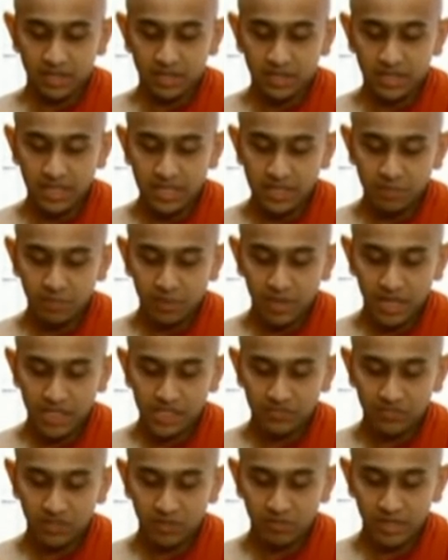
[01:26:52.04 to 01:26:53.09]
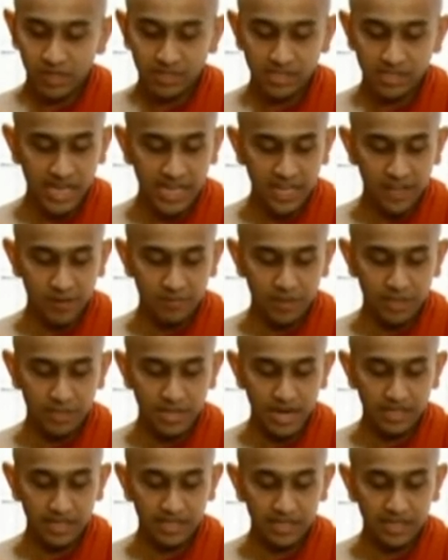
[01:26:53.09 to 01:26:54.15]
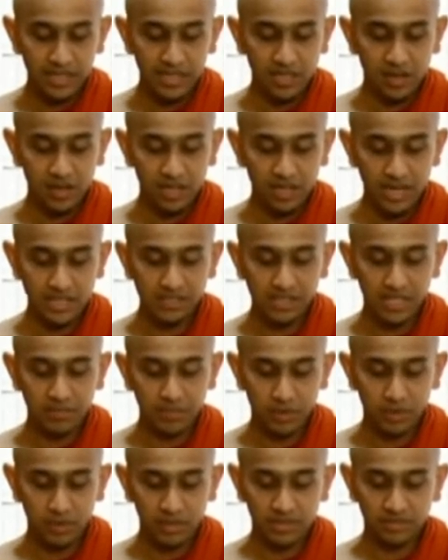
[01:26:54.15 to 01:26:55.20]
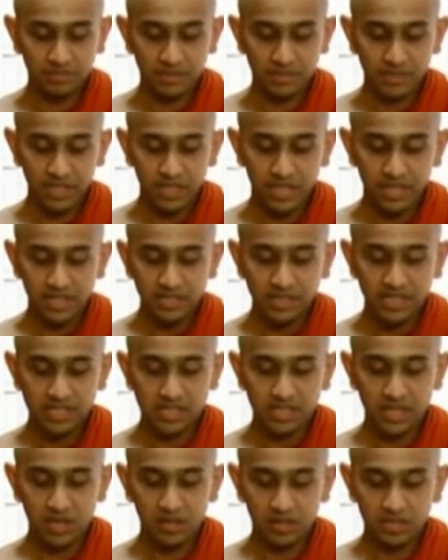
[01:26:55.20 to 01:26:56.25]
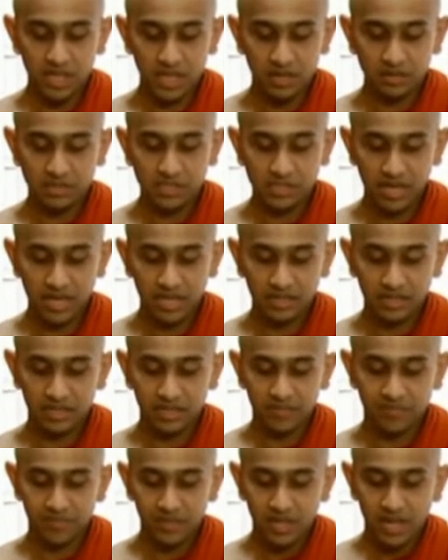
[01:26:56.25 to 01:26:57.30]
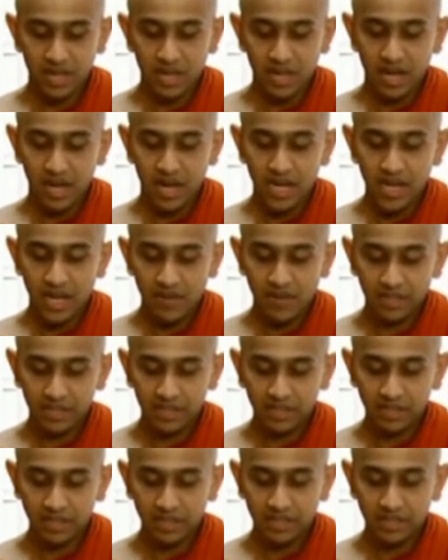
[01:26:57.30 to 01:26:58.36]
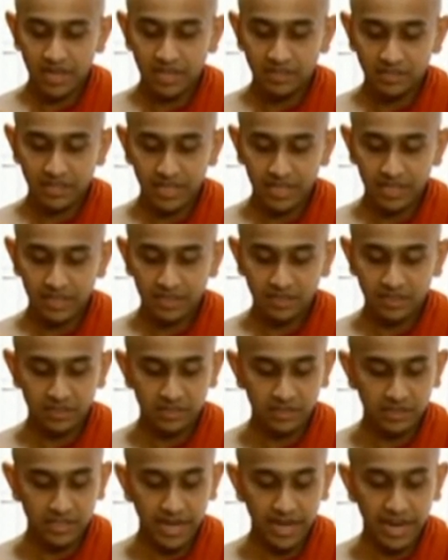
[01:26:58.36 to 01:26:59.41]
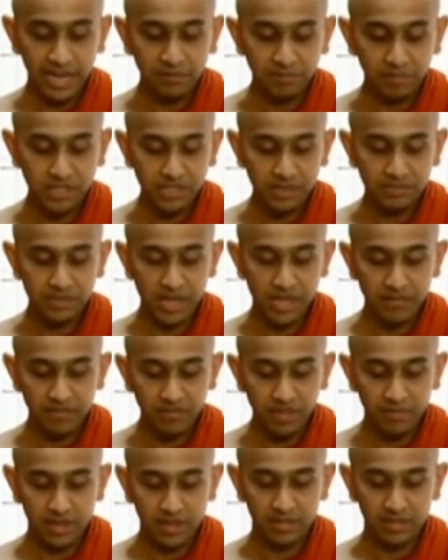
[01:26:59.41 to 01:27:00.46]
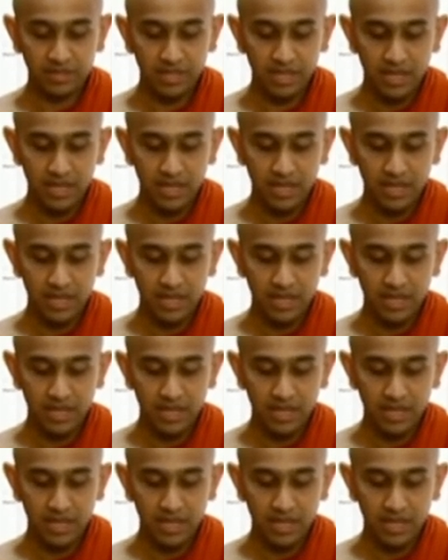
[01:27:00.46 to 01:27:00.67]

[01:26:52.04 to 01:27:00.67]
These past few months, I have been attending online SIL programs since the lockdown started. I have attended and taken the 8 precepts every month